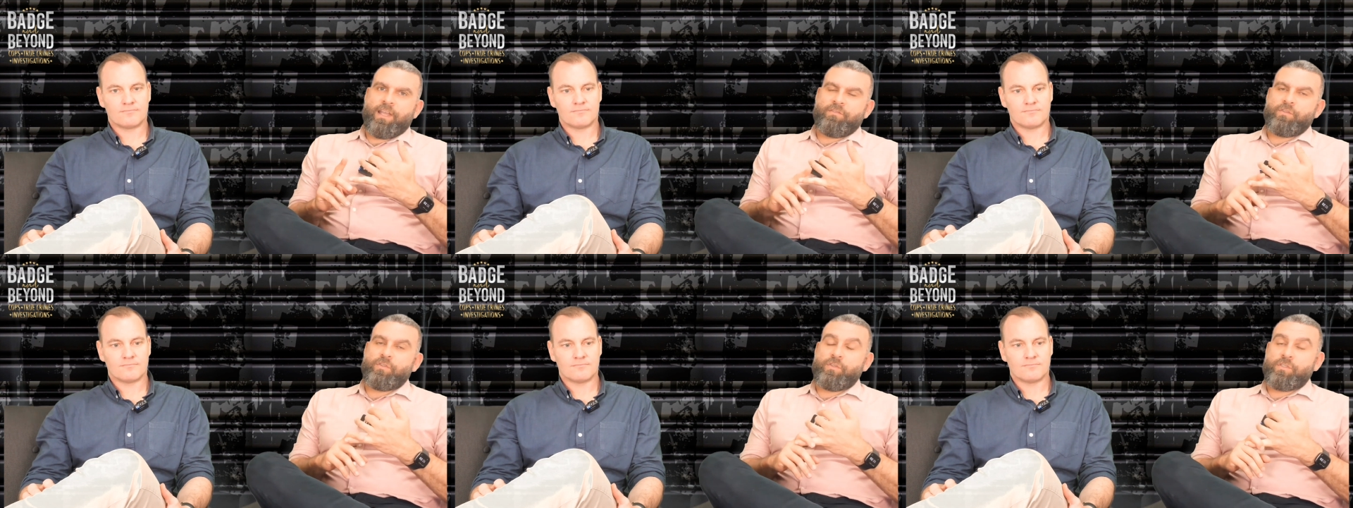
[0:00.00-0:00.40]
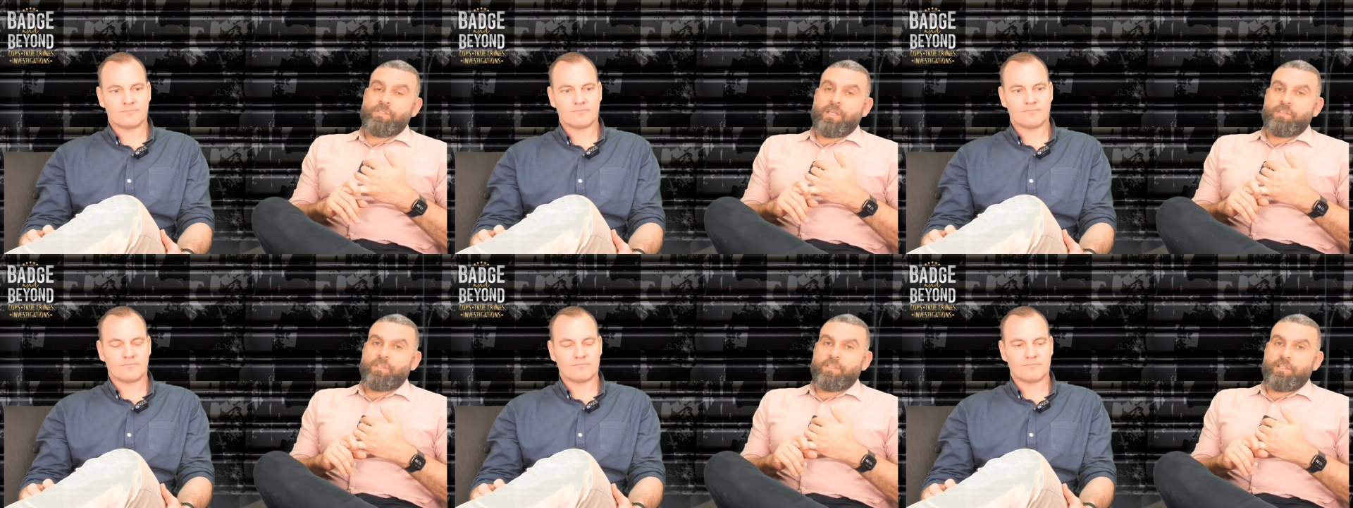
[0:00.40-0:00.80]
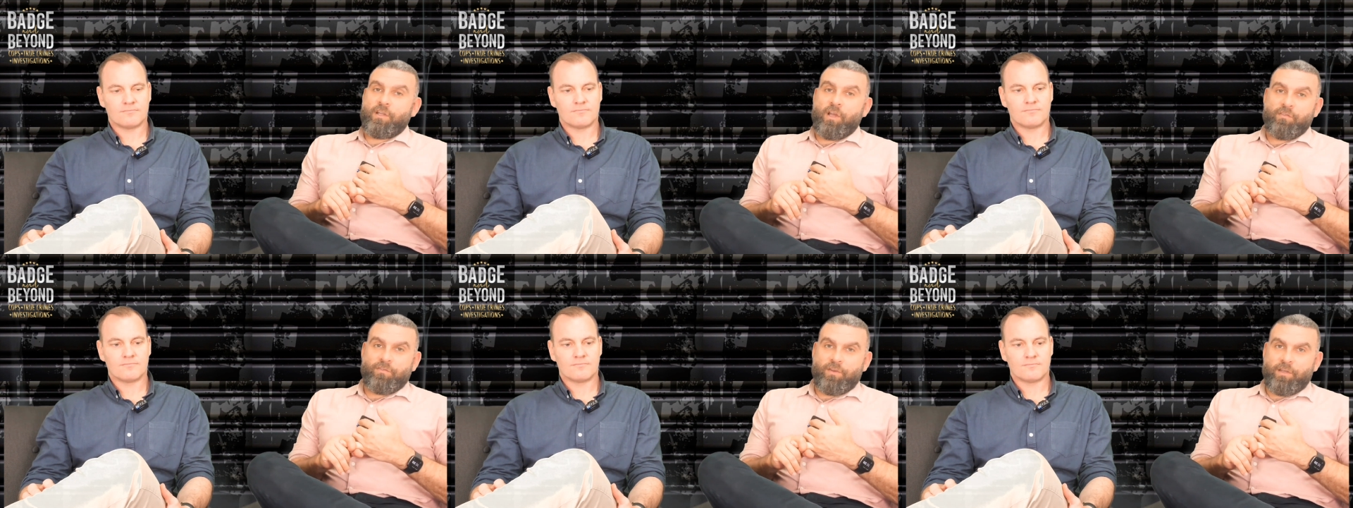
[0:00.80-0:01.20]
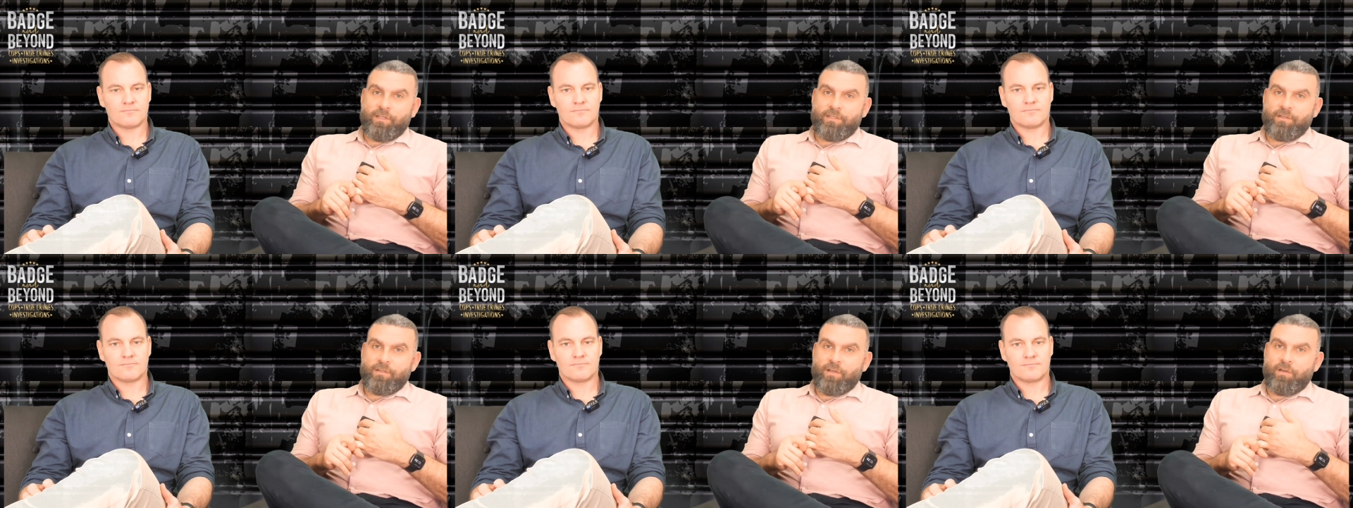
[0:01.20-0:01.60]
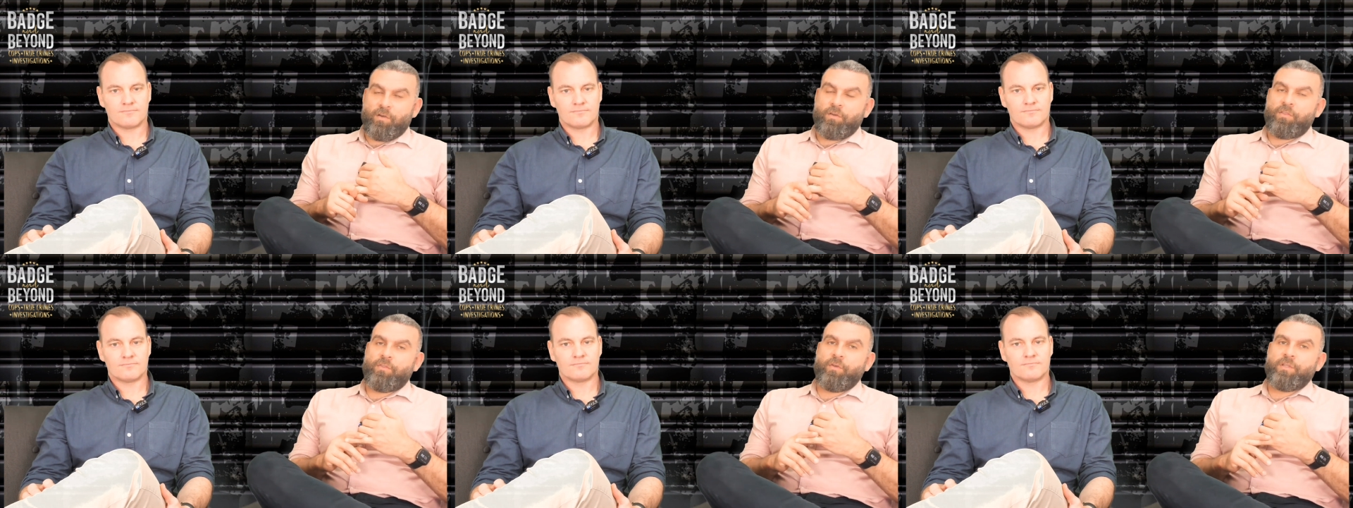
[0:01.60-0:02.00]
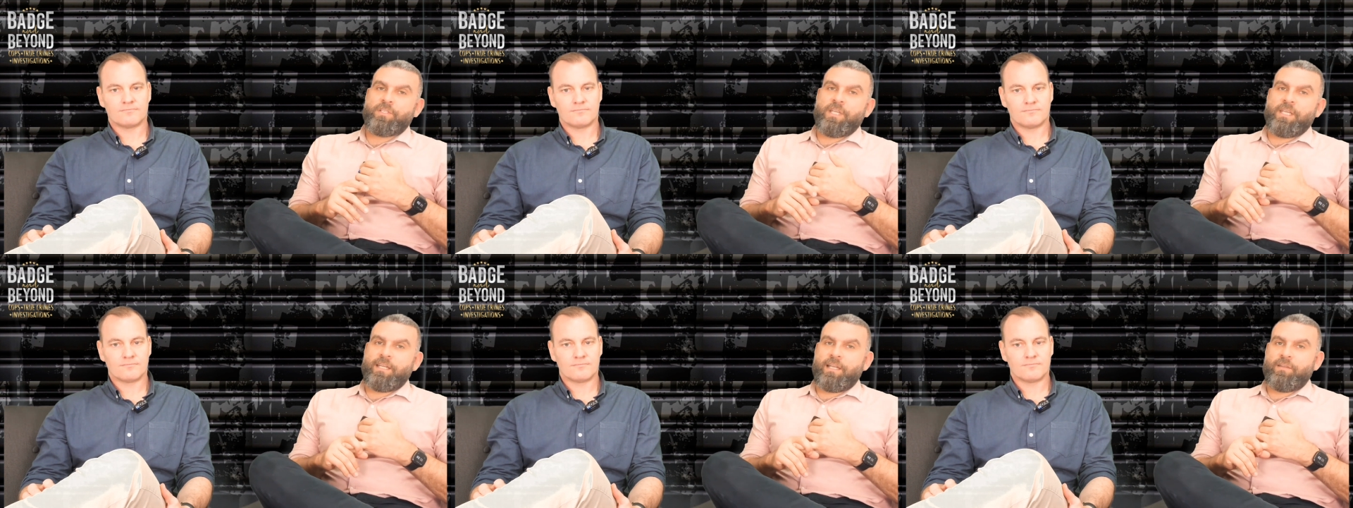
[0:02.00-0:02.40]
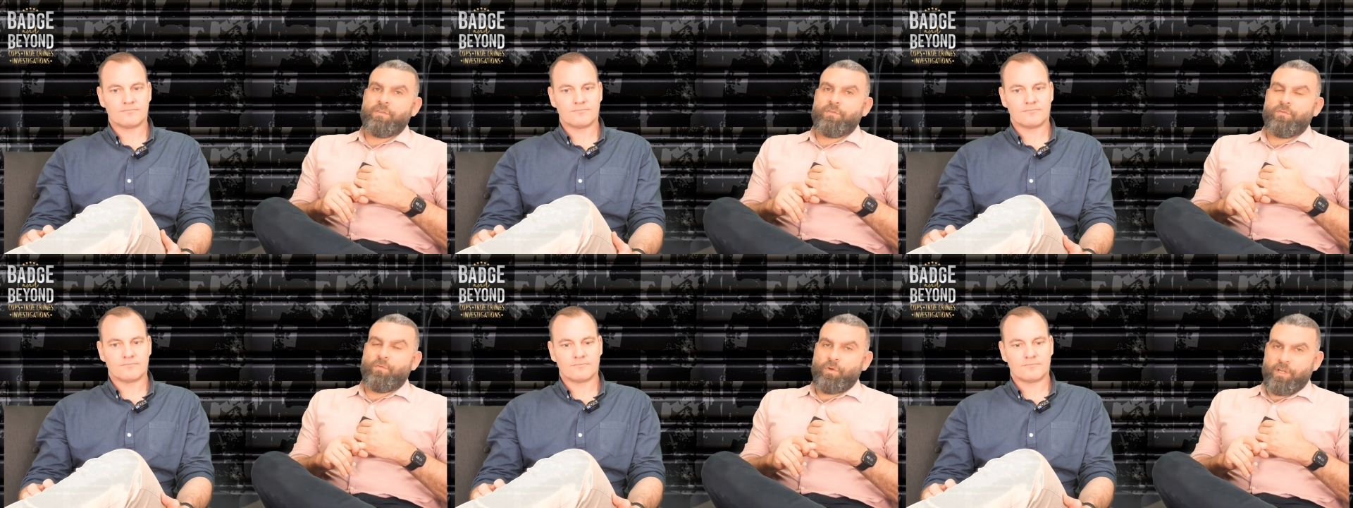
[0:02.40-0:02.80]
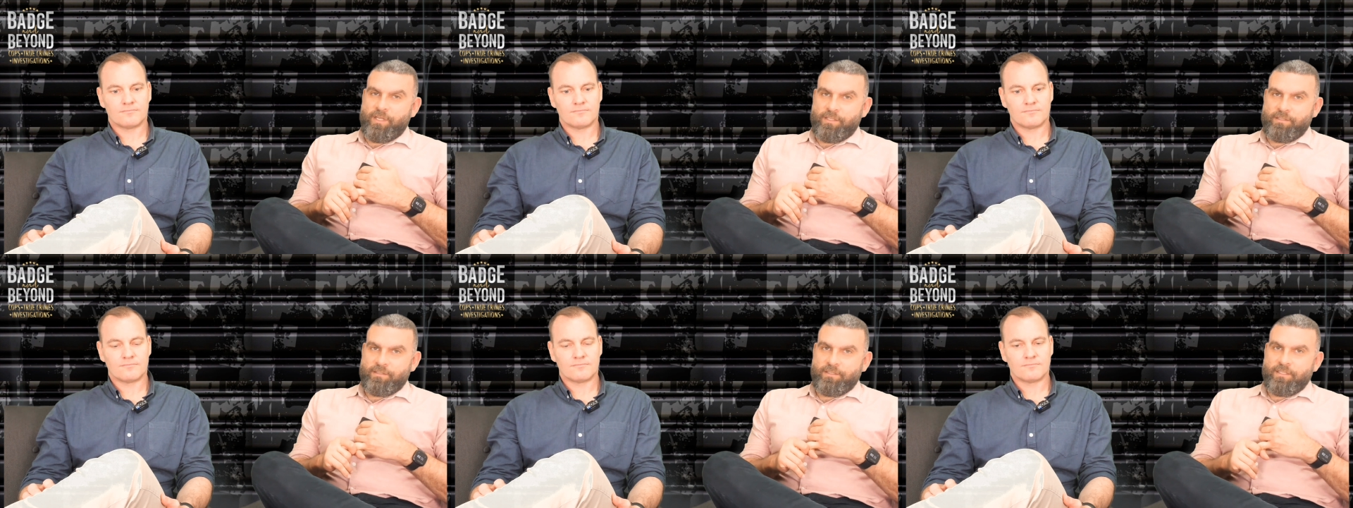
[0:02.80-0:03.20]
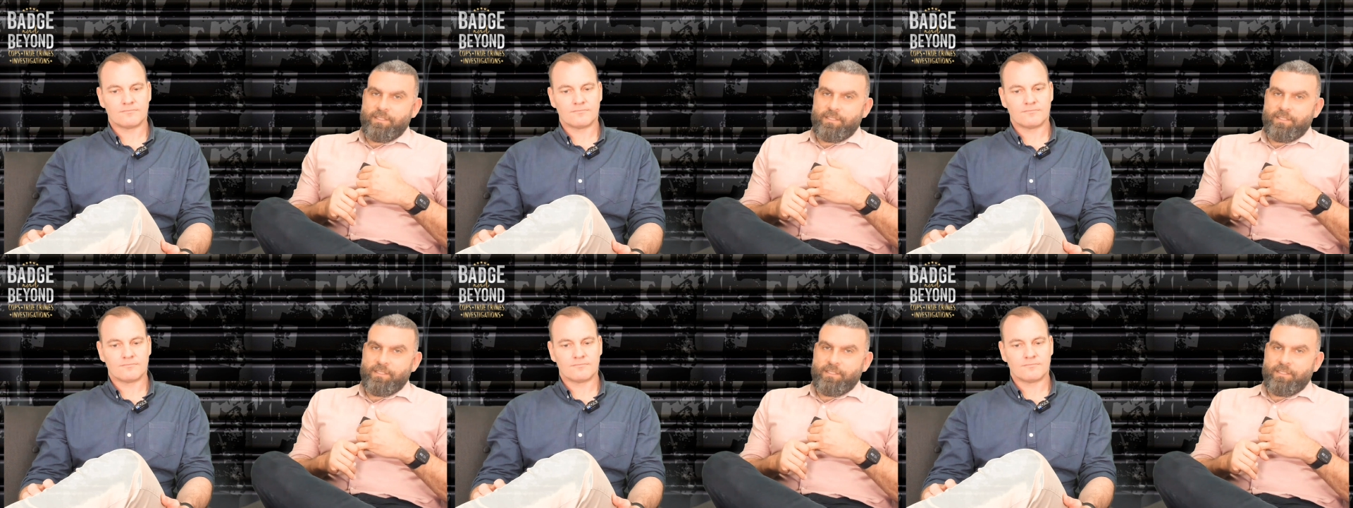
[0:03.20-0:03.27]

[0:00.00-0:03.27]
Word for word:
Speaker 1: avenues such as Lifeline on 13 11 14